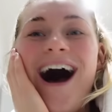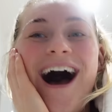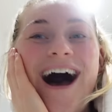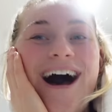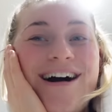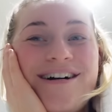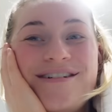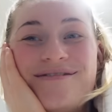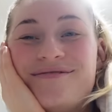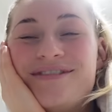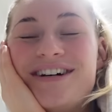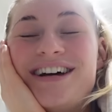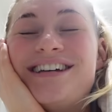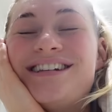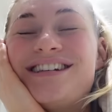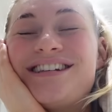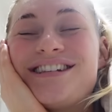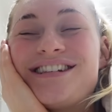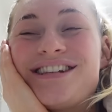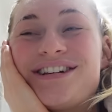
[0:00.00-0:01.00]

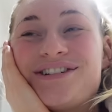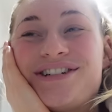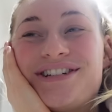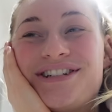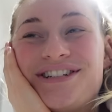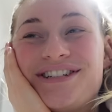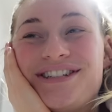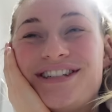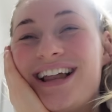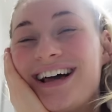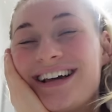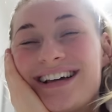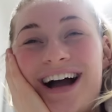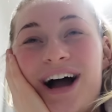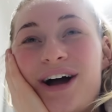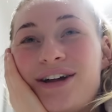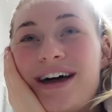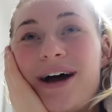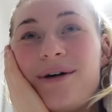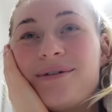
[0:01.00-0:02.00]

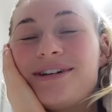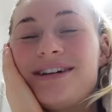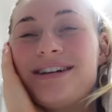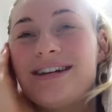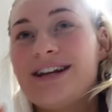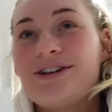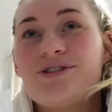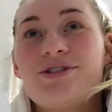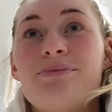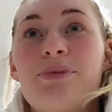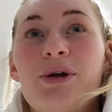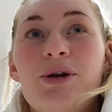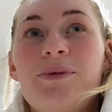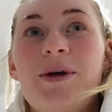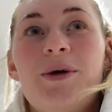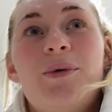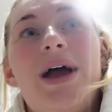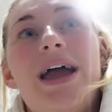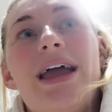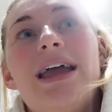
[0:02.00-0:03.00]
that literally blew
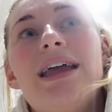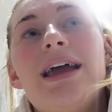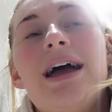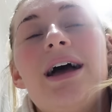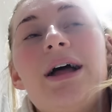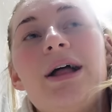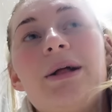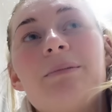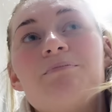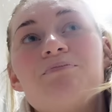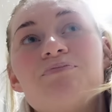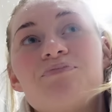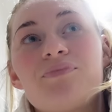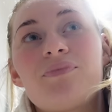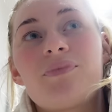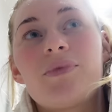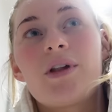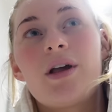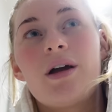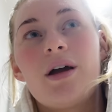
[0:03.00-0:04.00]
me away.
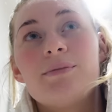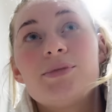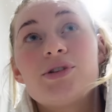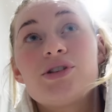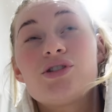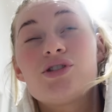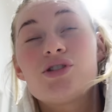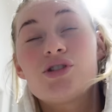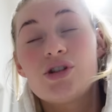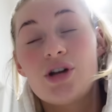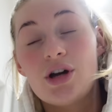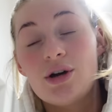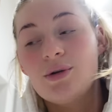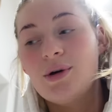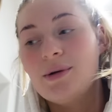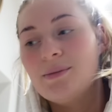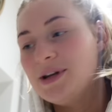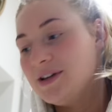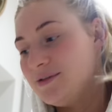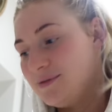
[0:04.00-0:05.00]
I'm
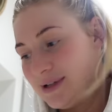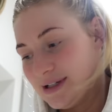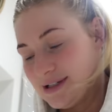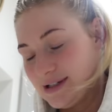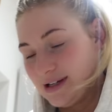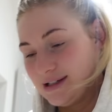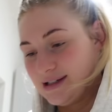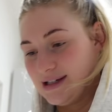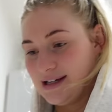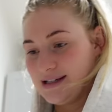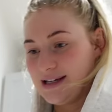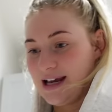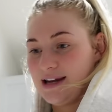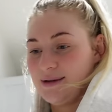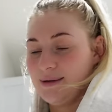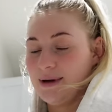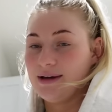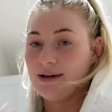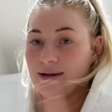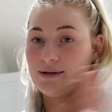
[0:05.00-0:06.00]
so unbelievably excited.
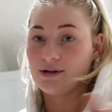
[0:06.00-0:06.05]
Anyway,